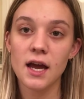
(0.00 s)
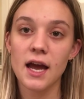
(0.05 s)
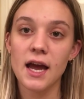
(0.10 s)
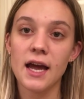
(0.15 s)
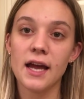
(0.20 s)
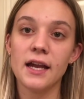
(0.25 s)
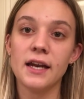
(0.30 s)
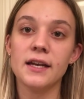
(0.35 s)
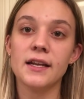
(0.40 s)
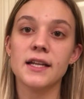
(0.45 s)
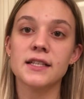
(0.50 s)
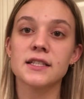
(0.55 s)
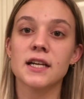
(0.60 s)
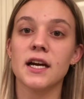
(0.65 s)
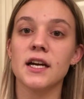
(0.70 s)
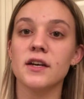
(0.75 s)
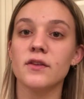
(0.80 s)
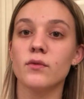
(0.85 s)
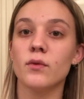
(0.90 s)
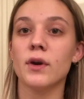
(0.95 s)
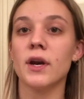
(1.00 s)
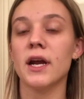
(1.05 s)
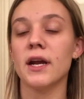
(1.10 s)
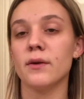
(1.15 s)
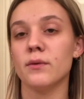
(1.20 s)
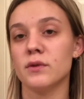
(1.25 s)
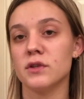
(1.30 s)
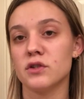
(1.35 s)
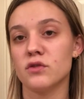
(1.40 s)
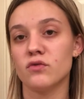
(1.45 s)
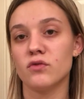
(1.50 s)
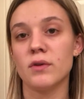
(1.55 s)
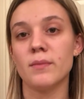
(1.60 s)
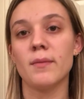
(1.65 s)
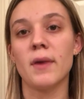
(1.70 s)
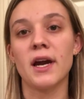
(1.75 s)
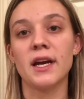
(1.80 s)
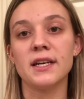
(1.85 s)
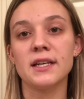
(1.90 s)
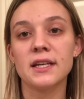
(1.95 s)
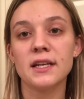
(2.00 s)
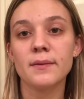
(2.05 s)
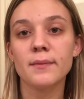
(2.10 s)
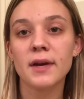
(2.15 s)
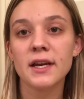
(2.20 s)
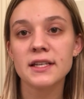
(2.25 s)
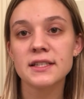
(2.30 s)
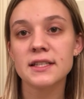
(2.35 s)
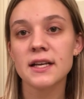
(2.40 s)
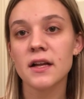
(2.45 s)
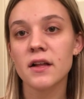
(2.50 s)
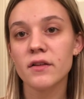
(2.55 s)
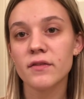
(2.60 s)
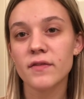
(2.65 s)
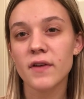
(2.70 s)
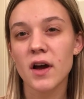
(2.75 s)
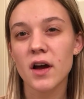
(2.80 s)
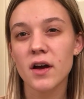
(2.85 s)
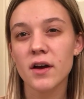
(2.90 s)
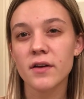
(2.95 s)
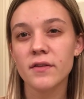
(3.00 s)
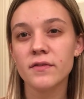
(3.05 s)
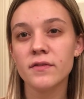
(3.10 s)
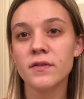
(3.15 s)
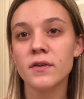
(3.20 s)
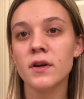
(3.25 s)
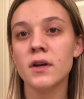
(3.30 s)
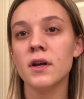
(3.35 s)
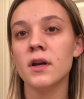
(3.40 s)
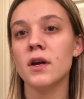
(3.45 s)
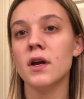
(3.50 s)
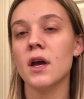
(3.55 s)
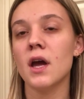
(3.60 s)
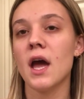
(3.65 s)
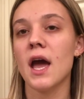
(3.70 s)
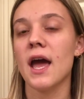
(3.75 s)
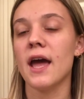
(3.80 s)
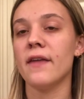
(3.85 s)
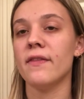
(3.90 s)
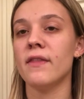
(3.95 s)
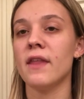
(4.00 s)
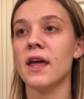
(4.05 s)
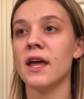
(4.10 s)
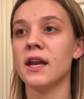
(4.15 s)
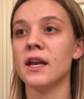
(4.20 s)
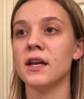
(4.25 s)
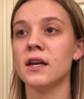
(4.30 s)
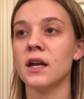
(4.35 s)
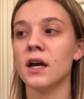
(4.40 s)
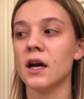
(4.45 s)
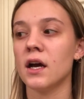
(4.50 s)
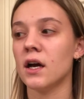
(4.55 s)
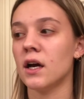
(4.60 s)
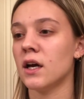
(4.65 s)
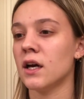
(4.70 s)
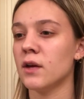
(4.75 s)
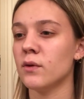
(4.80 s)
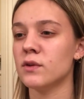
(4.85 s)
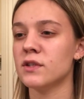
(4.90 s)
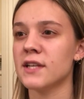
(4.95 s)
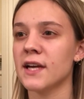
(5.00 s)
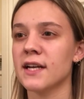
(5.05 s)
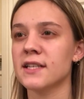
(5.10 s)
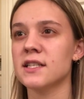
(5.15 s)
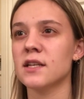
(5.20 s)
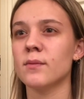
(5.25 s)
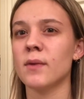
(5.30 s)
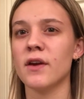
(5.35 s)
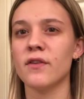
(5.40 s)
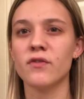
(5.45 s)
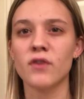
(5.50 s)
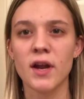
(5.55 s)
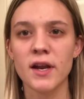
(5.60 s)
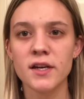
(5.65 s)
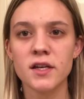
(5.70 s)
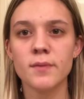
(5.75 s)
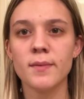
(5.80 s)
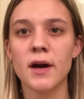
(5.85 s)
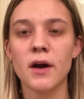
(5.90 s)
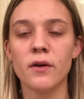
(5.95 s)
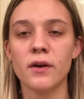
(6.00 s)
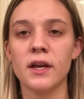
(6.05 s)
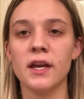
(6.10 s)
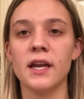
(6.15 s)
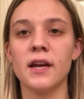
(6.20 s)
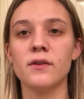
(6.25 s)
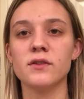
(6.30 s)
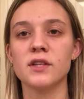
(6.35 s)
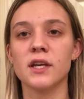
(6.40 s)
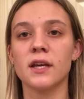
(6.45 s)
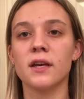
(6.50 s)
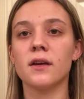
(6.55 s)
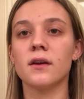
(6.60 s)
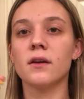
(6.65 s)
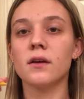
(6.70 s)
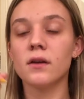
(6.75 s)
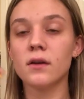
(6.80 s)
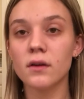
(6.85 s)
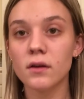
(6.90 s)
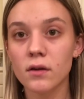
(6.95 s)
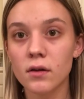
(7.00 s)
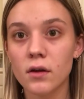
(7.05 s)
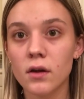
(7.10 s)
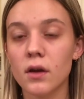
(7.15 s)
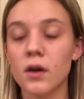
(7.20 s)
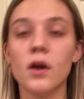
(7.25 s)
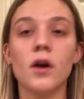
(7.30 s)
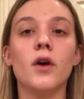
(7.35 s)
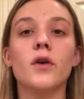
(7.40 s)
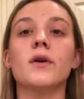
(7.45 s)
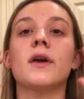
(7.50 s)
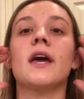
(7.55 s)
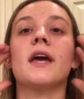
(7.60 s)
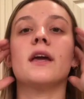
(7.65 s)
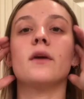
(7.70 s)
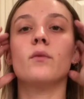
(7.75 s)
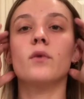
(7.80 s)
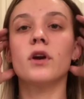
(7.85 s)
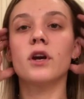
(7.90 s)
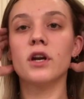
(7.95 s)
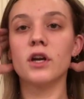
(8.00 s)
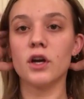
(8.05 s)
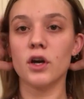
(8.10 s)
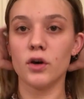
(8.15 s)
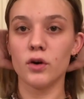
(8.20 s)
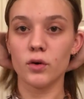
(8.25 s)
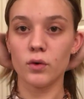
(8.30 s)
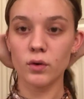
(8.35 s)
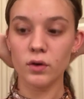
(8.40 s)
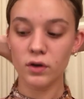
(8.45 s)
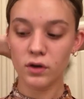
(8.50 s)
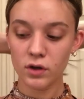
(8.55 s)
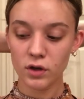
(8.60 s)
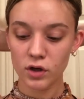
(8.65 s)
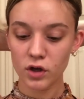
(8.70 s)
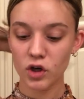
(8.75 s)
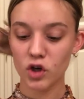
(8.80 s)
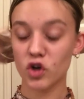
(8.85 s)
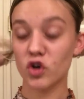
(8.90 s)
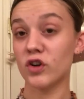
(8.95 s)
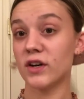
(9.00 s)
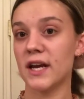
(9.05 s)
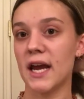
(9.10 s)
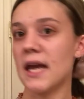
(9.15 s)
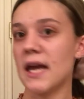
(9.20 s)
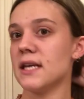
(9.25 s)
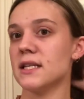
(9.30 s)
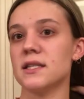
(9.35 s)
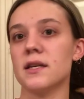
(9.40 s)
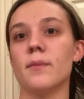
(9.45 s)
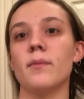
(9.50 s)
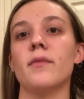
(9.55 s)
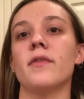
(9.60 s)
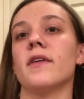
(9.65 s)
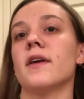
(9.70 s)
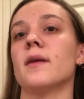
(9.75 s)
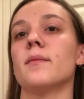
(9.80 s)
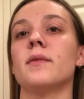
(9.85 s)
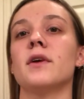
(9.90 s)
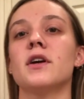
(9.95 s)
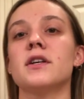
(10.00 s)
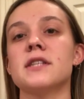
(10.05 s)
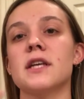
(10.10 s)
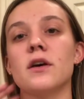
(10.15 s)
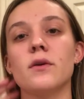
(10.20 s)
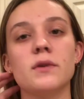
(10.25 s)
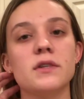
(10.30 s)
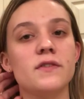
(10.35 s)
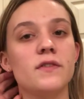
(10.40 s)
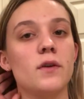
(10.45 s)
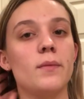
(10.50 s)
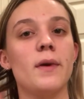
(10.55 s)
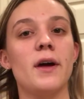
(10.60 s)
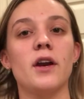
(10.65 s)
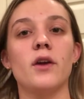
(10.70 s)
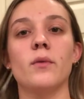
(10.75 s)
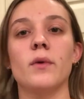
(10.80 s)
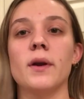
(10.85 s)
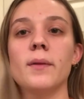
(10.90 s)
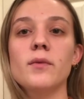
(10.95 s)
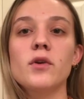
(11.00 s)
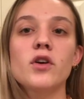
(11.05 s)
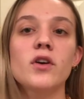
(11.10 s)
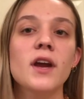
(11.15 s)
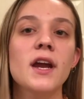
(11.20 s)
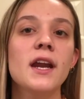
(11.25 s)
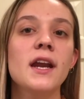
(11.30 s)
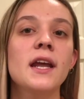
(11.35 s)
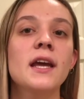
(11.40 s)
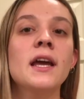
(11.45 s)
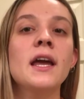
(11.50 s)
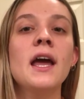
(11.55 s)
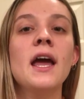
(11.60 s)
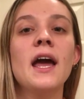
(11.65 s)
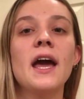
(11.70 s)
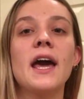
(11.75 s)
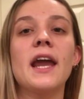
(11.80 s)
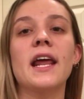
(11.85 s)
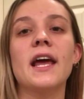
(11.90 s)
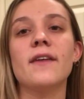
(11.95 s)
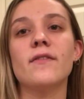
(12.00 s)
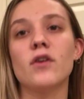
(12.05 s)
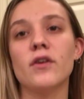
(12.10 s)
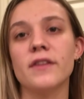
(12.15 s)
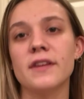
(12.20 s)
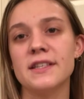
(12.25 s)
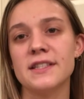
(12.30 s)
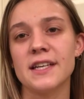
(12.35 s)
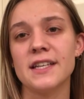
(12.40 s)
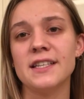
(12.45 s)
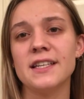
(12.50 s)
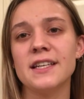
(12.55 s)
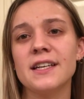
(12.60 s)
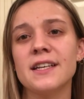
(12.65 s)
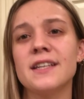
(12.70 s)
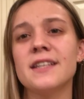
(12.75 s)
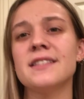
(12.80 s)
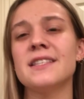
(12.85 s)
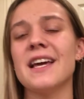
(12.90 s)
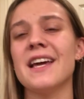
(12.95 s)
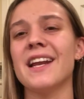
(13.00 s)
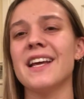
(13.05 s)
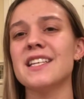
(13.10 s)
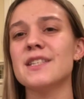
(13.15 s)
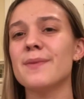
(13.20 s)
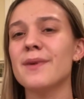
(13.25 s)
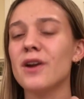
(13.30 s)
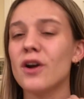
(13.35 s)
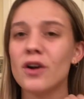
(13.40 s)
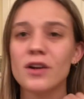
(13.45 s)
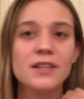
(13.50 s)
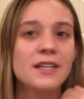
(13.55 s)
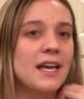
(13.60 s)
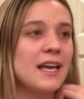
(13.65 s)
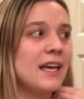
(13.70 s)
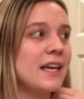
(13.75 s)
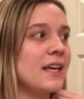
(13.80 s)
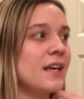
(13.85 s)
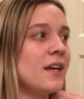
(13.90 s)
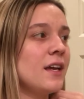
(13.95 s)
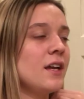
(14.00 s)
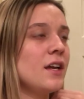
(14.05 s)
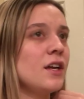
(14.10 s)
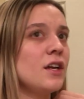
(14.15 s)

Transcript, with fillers: And that's kind of what I was reminding myself of. And then I was texting my friend about it and I was like, okay, we're gonna go create something, because I always feel better when I'm creating and I have all these ideas, and I spent all day